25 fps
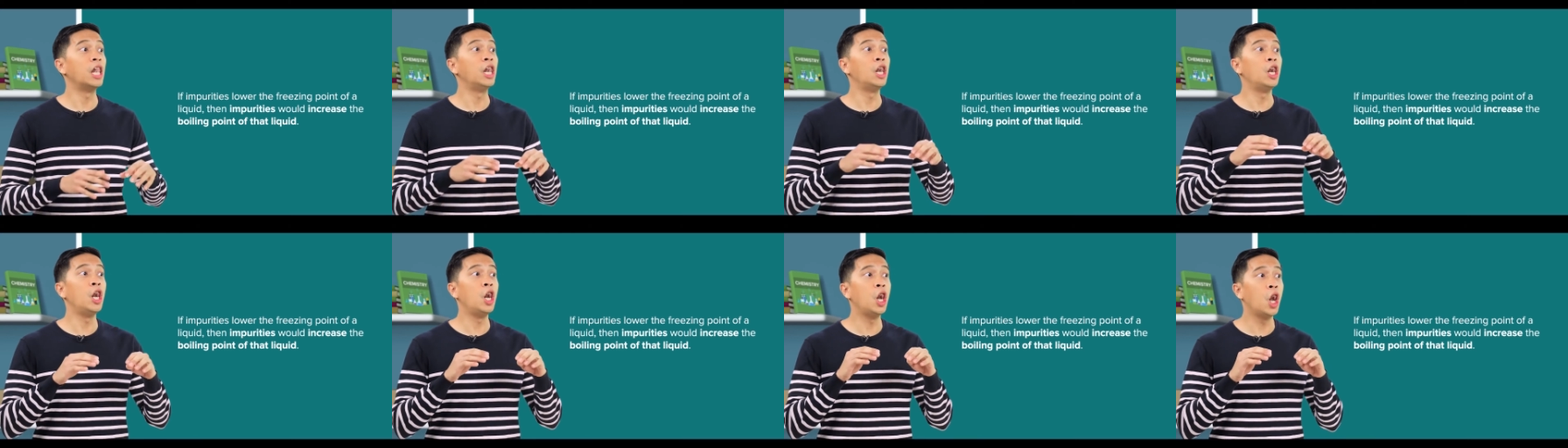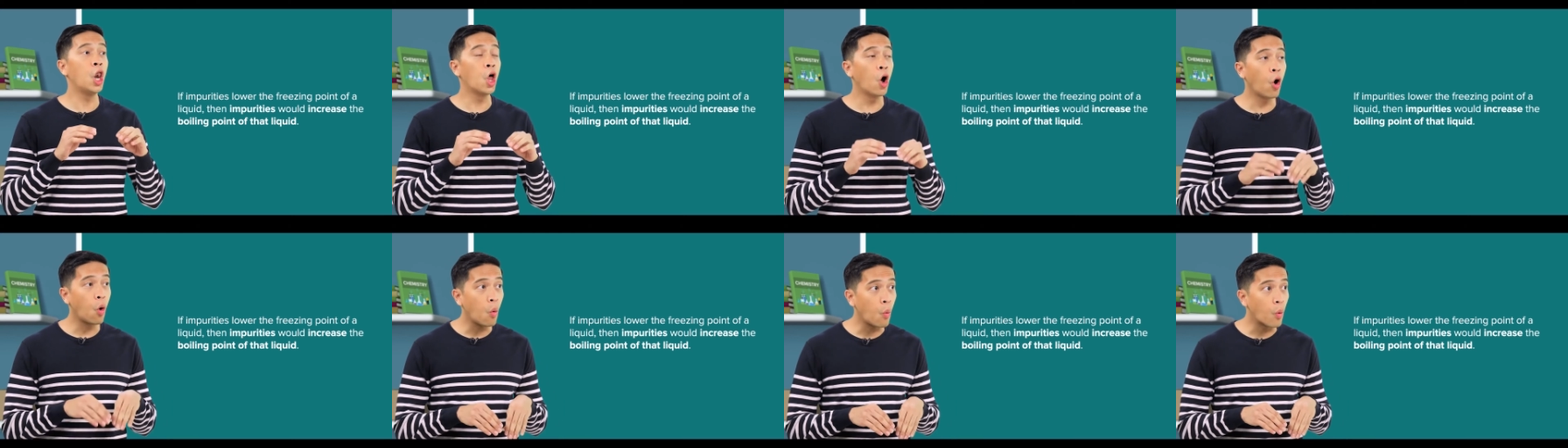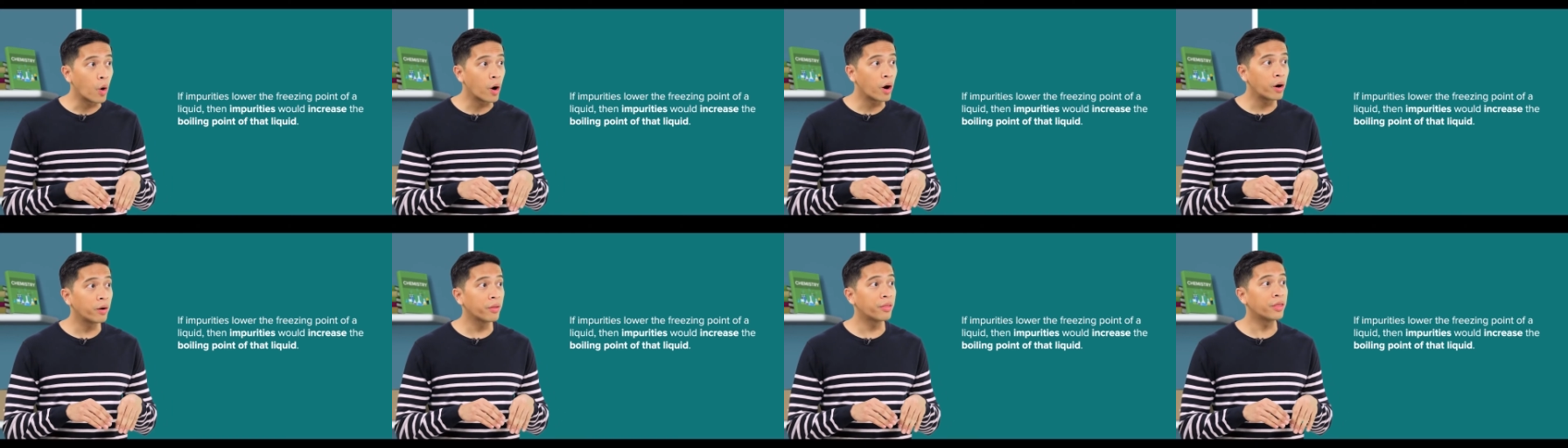
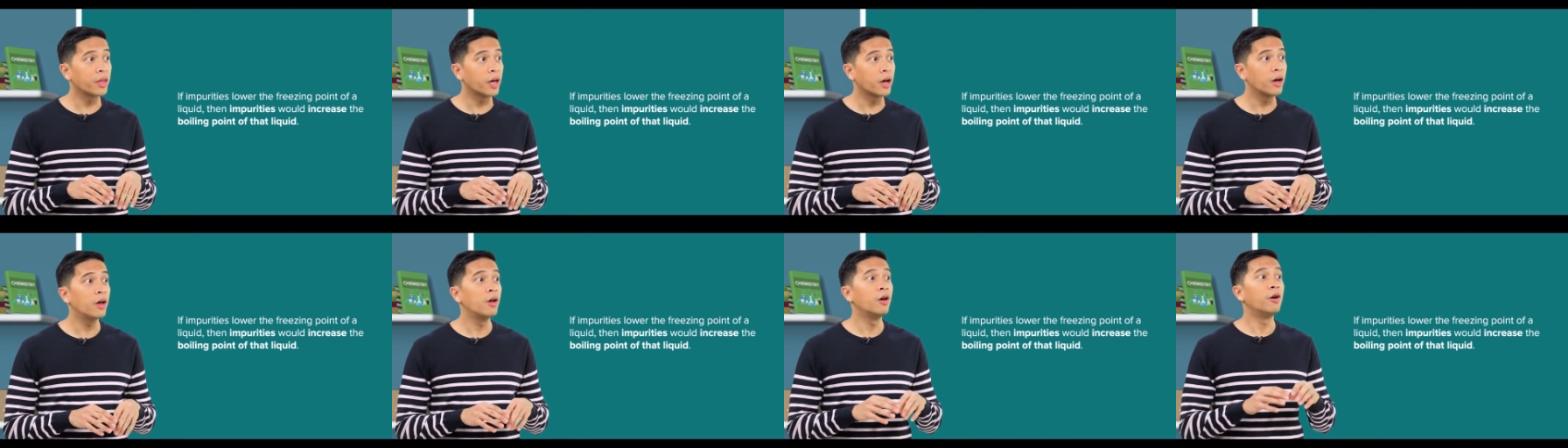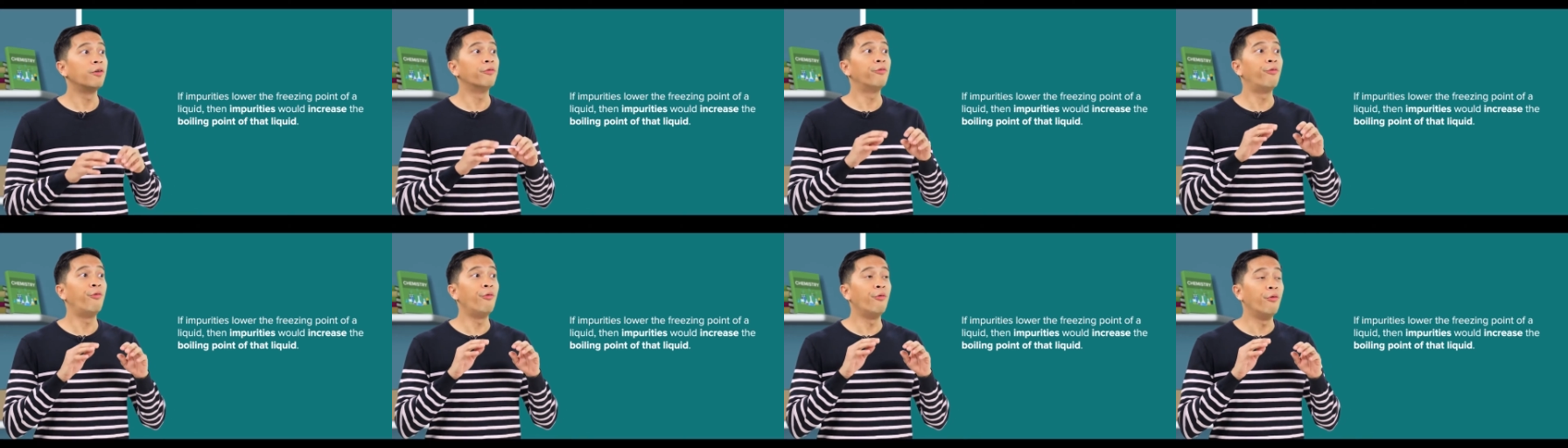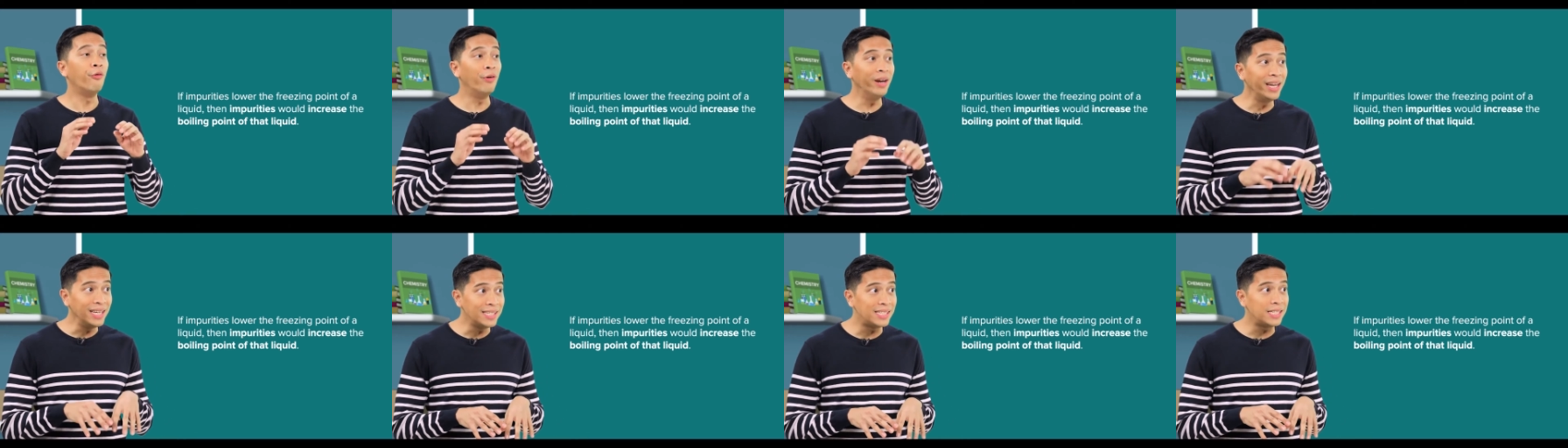lower the
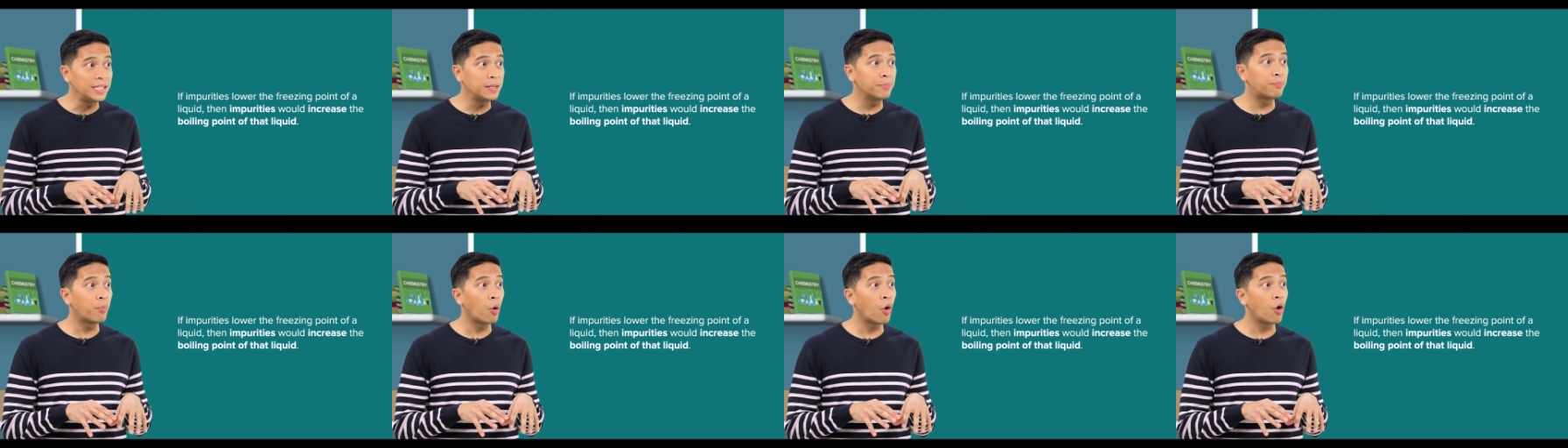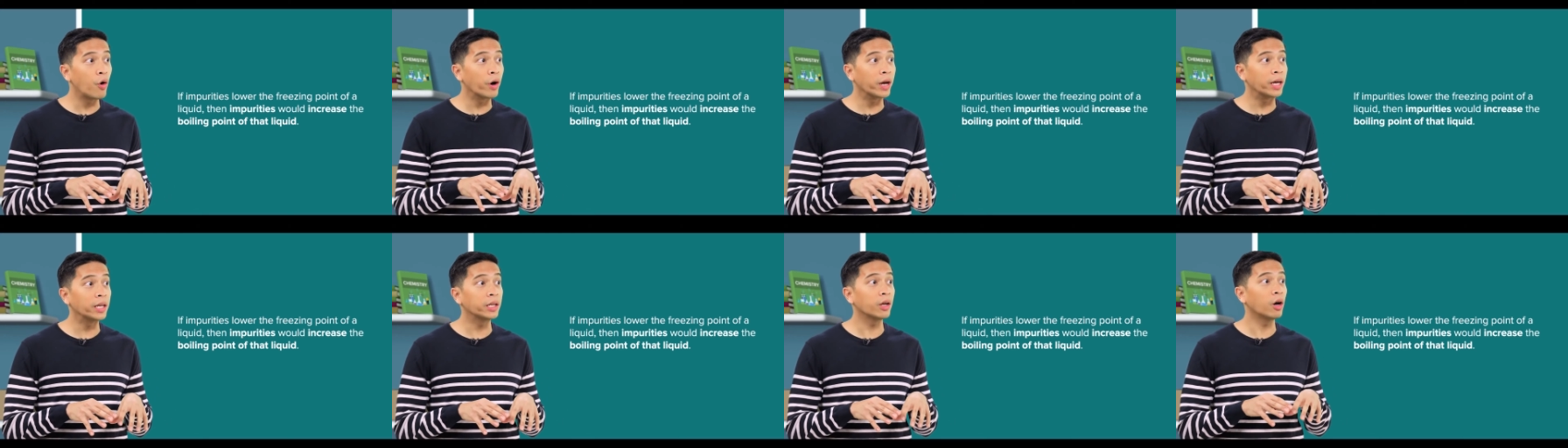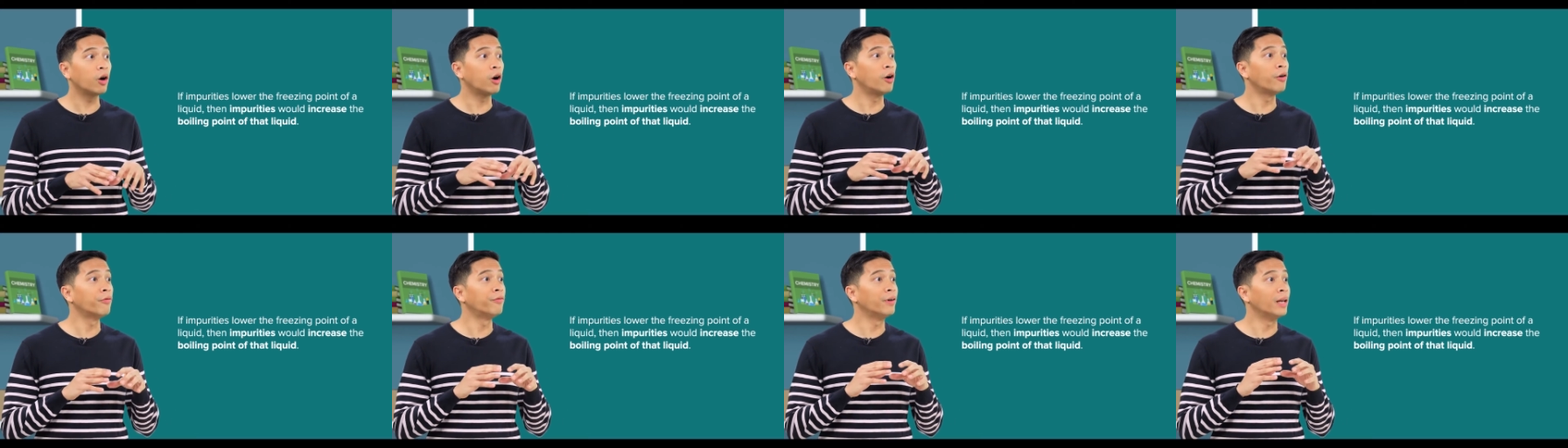freezing point
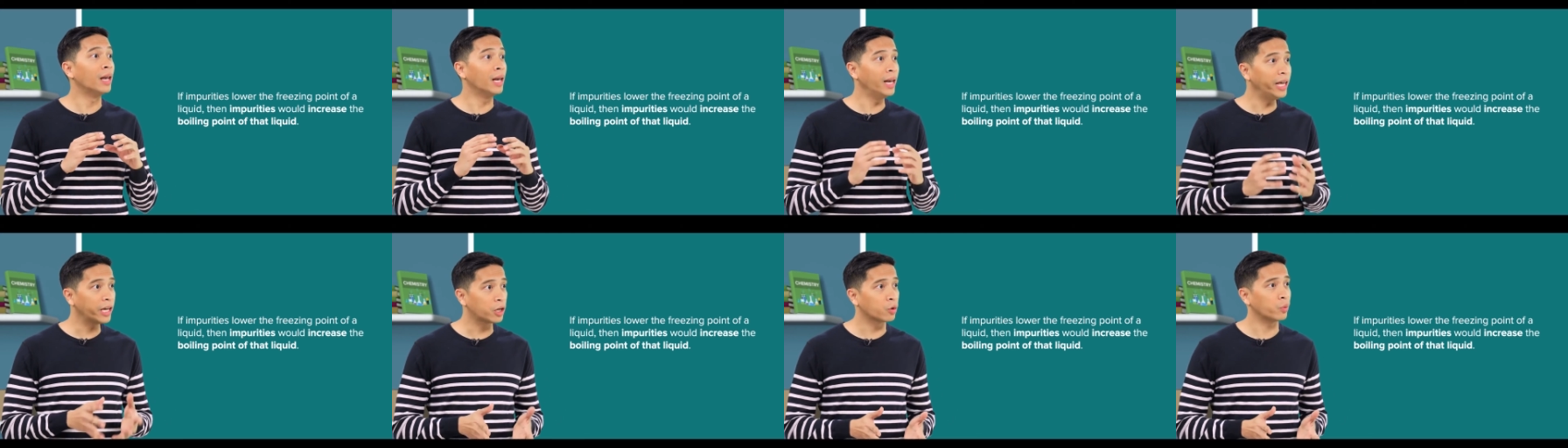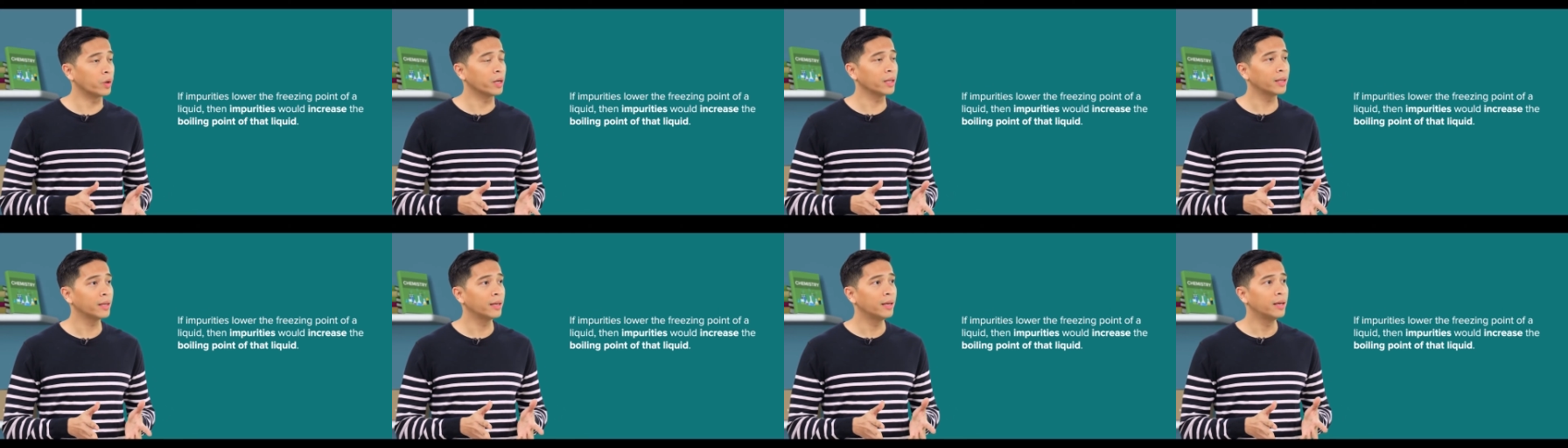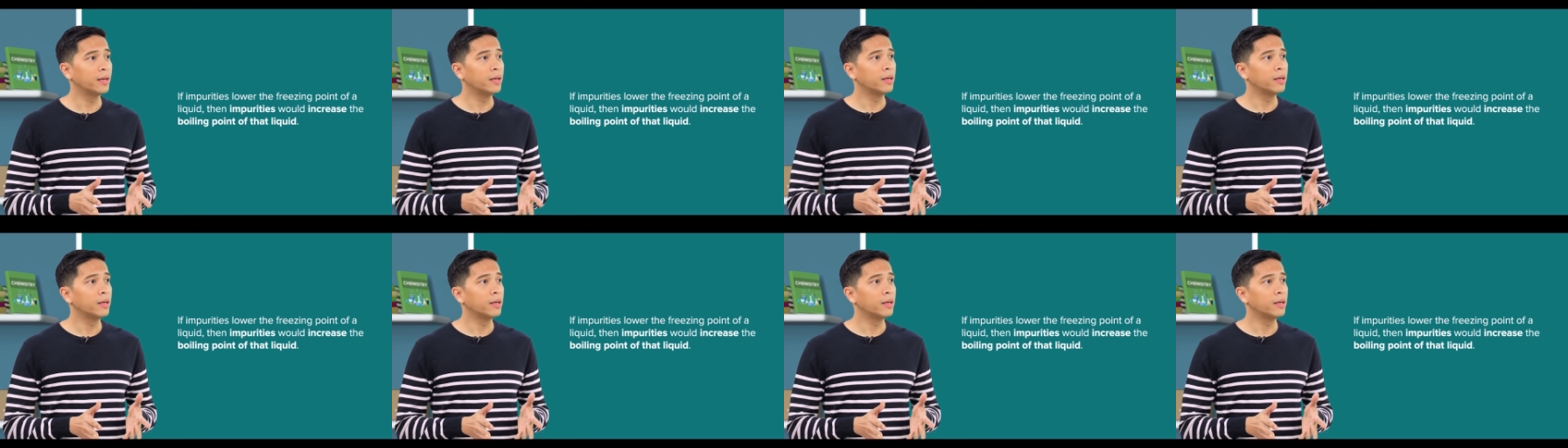of a liquid,